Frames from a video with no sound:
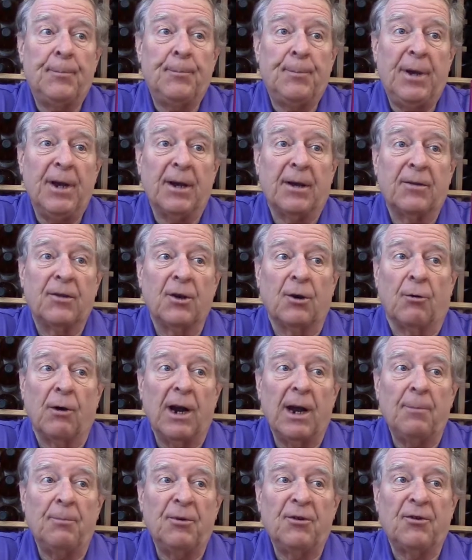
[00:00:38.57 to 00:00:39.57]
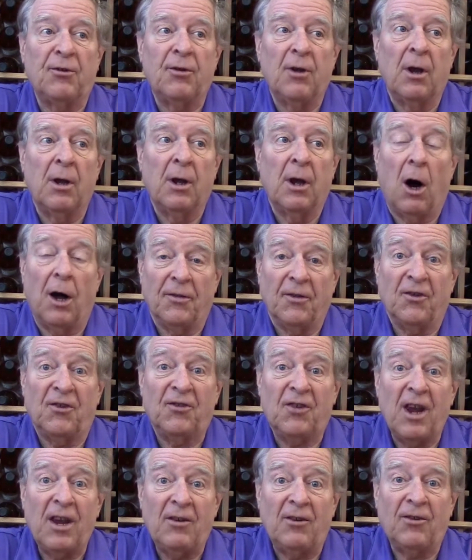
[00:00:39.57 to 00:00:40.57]
pick the grapes on the
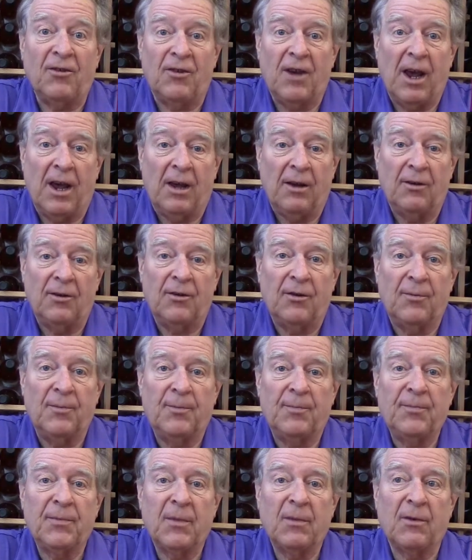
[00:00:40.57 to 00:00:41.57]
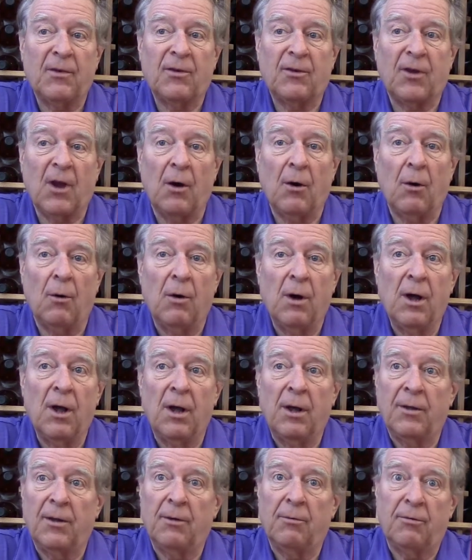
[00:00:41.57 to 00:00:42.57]
saints' days. So
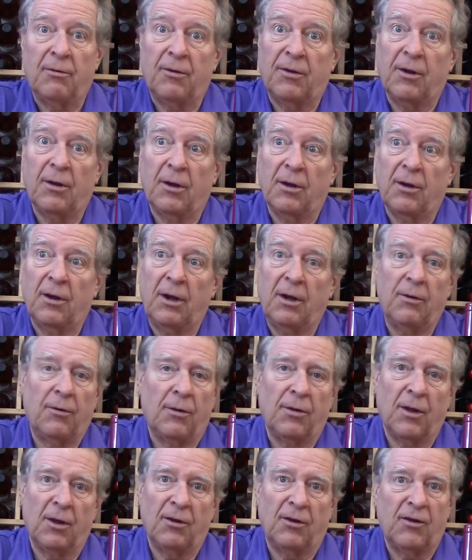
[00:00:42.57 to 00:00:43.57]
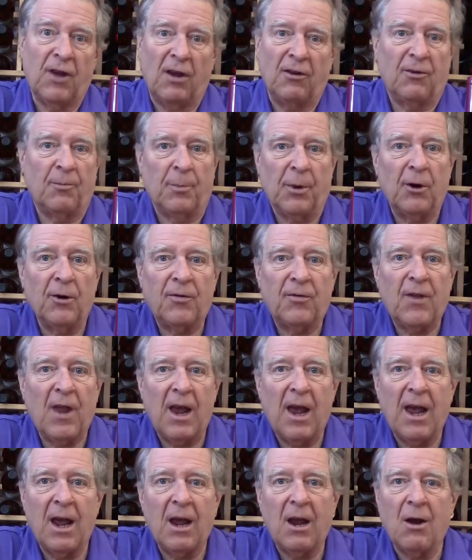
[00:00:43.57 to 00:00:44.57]
it was either the saint's
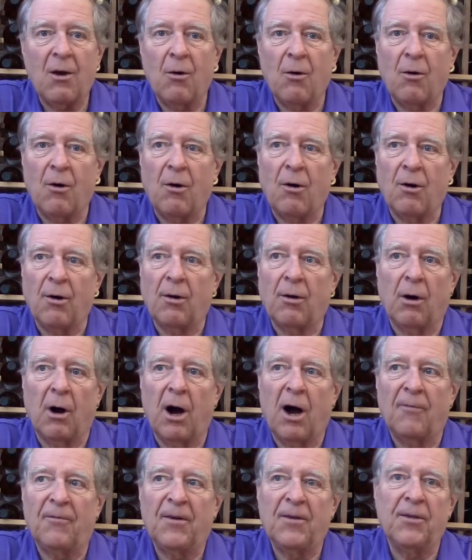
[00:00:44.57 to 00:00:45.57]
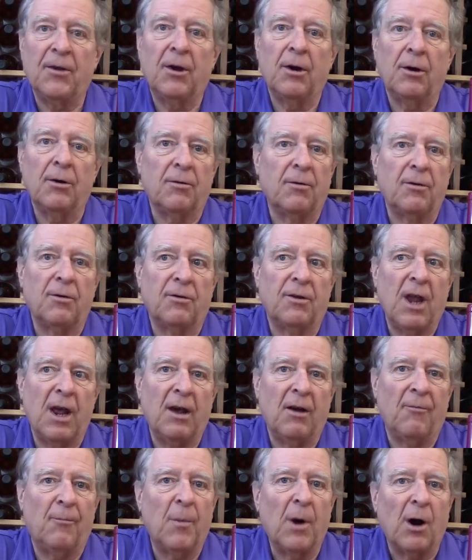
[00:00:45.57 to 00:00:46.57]
birthday or often their day
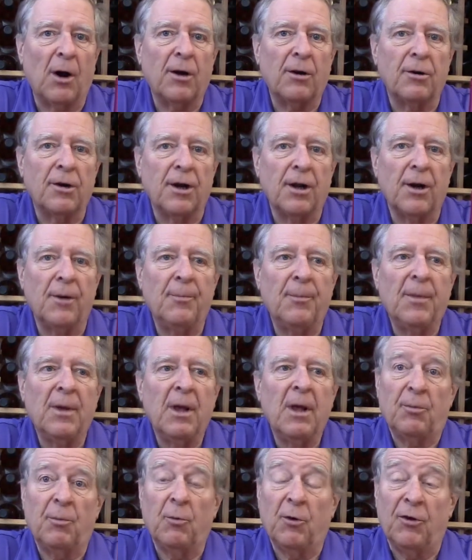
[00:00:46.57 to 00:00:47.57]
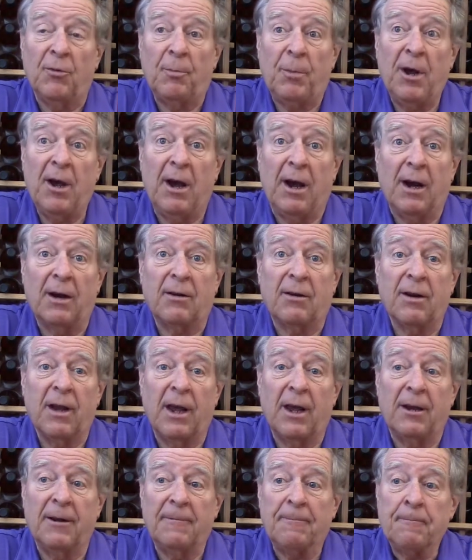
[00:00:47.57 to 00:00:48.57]
of martyrdom was picked,
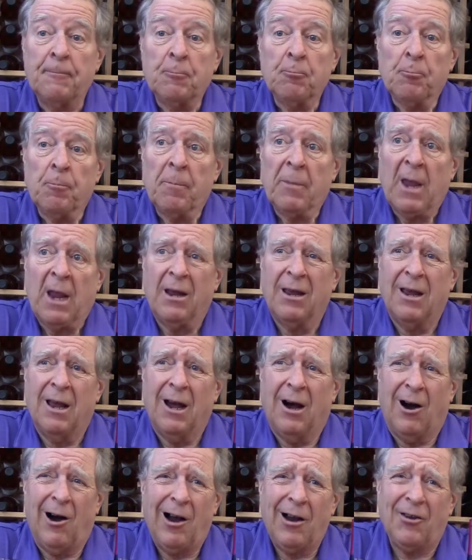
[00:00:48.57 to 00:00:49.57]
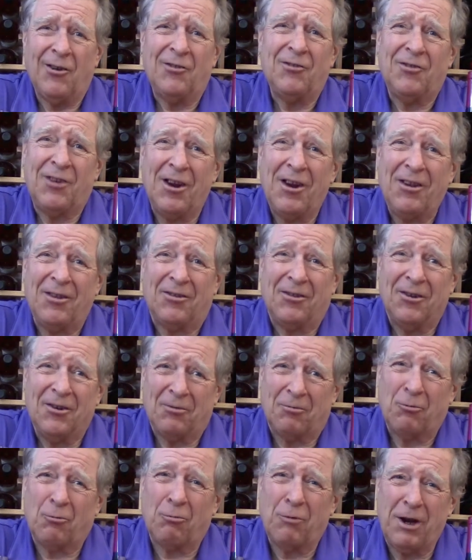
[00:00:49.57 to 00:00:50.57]
and August 10th is
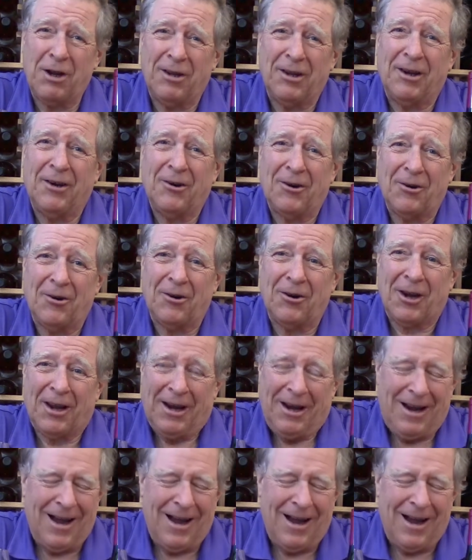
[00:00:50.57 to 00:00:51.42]
really early.